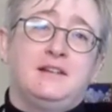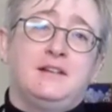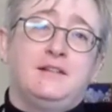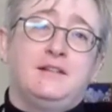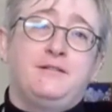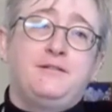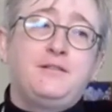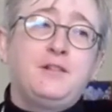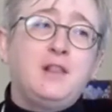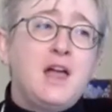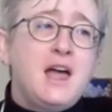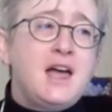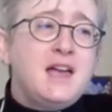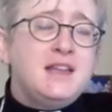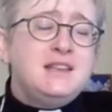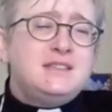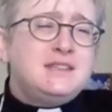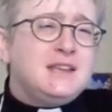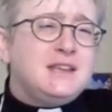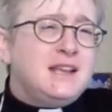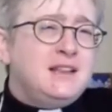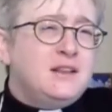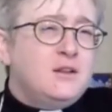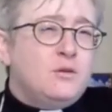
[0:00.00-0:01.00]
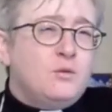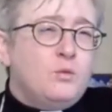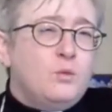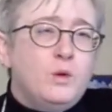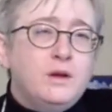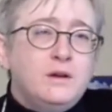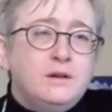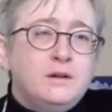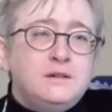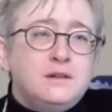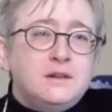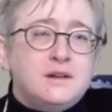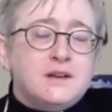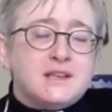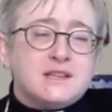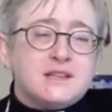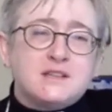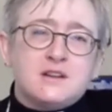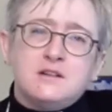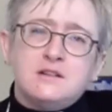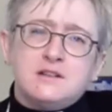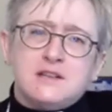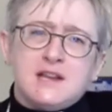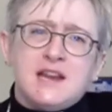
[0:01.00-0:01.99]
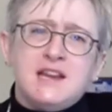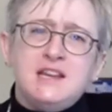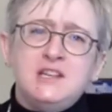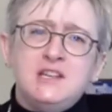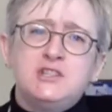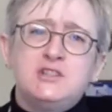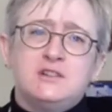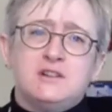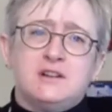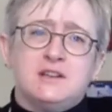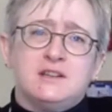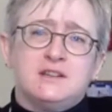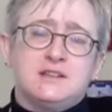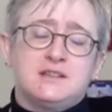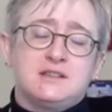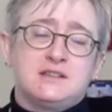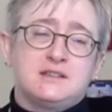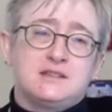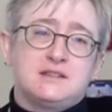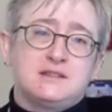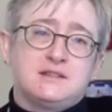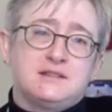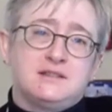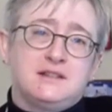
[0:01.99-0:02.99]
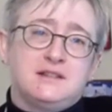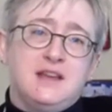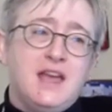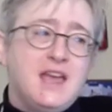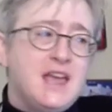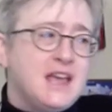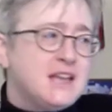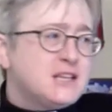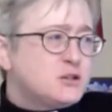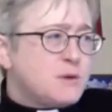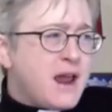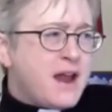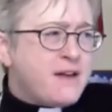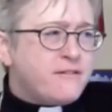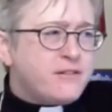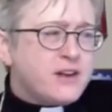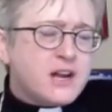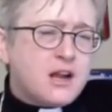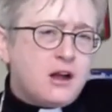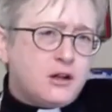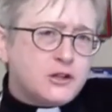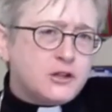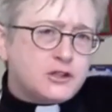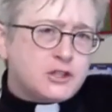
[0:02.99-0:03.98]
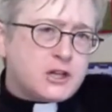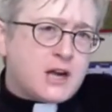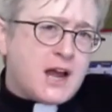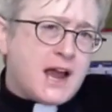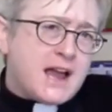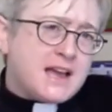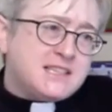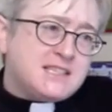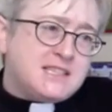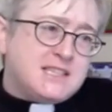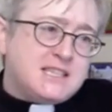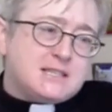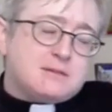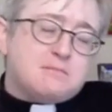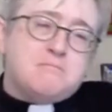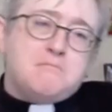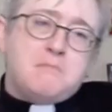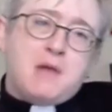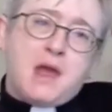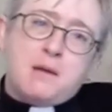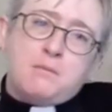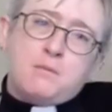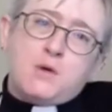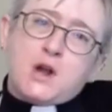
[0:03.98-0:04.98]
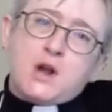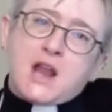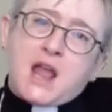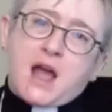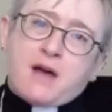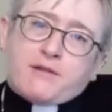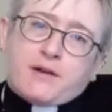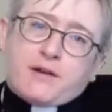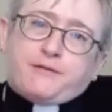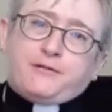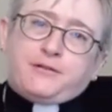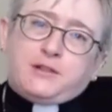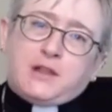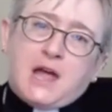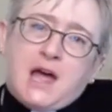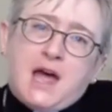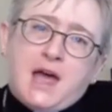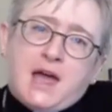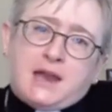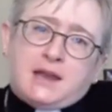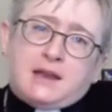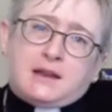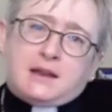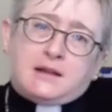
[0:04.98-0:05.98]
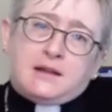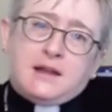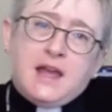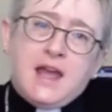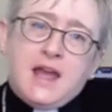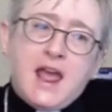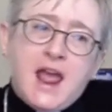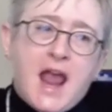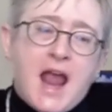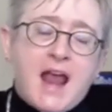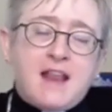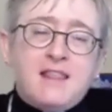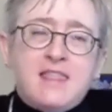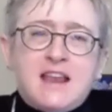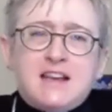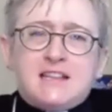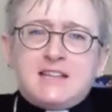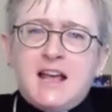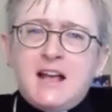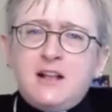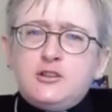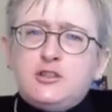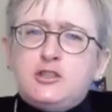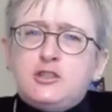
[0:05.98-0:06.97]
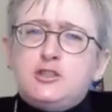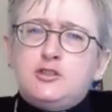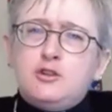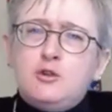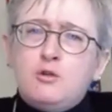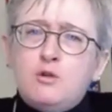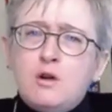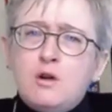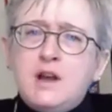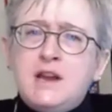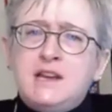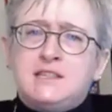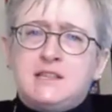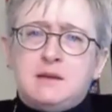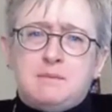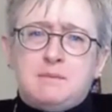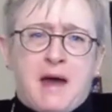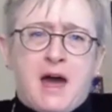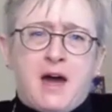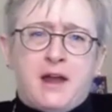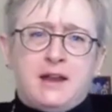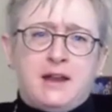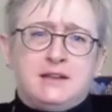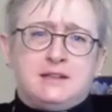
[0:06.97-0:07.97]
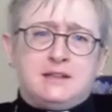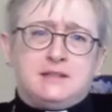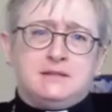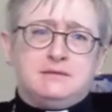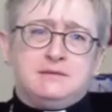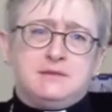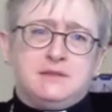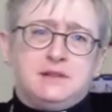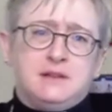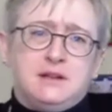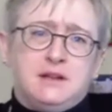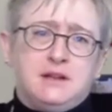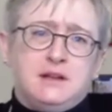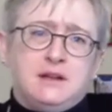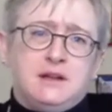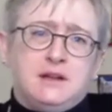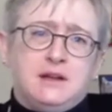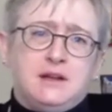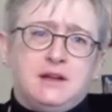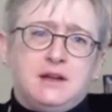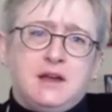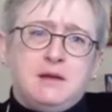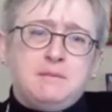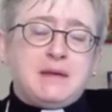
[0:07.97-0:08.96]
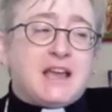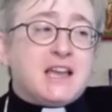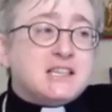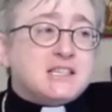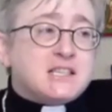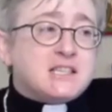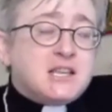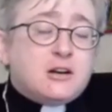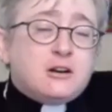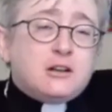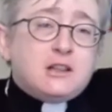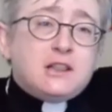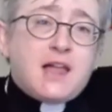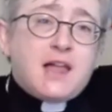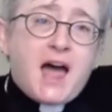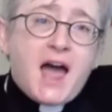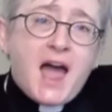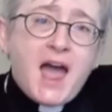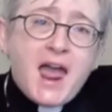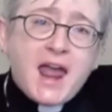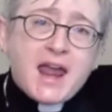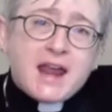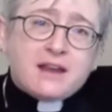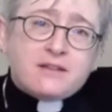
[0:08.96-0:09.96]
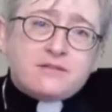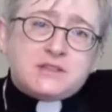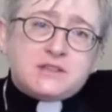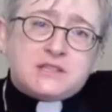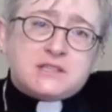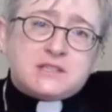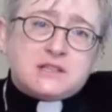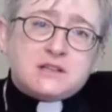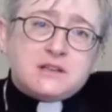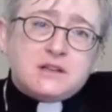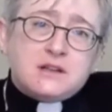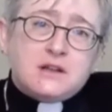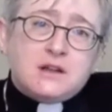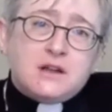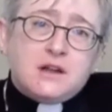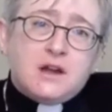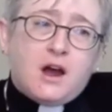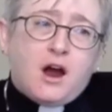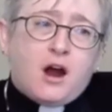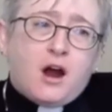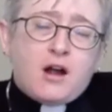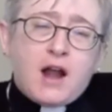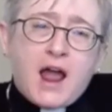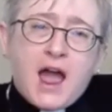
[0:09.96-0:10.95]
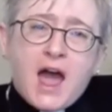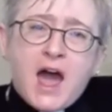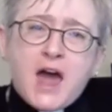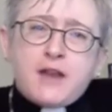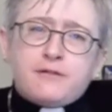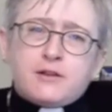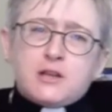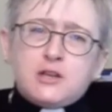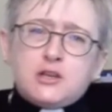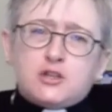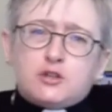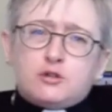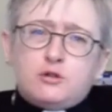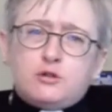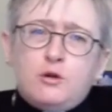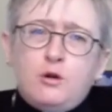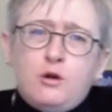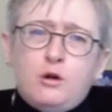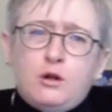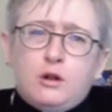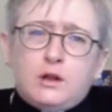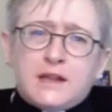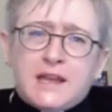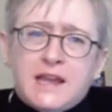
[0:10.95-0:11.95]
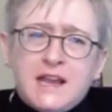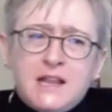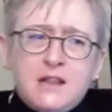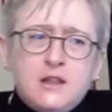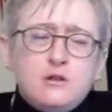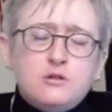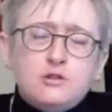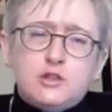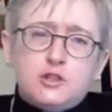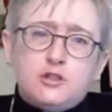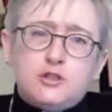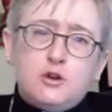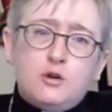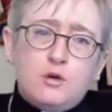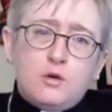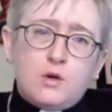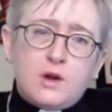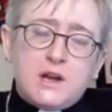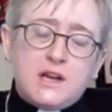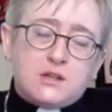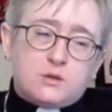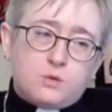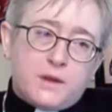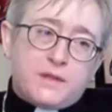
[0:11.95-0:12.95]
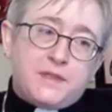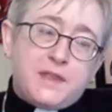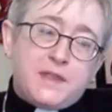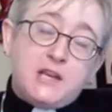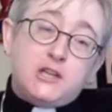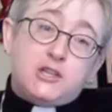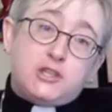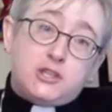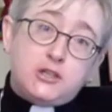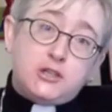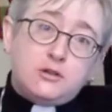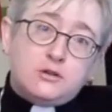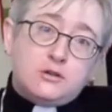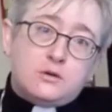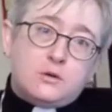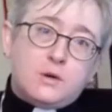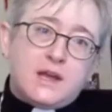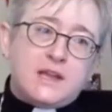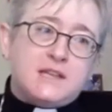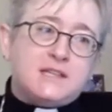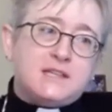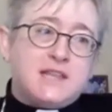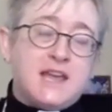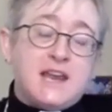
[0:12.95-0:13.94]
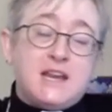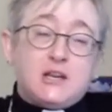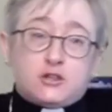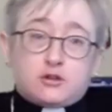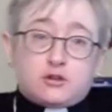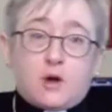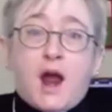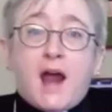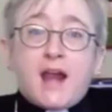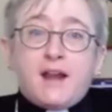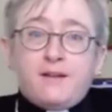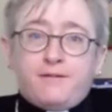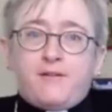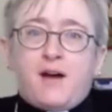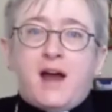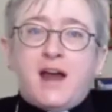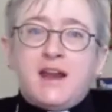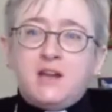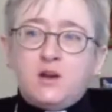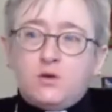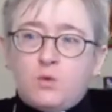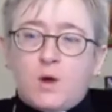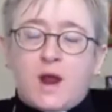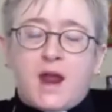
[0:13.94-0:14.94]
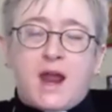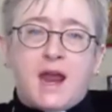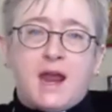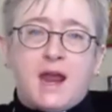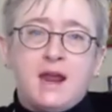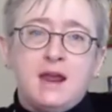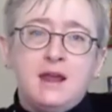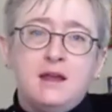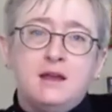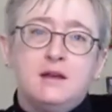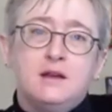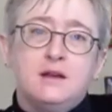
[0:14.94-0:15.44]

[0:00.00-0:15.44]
Floods in the wilderness are dangerous. And so every culture has this memory of a flood, and they tell stories about it because their lives are out of control. In those stories, what they do is they try to find a way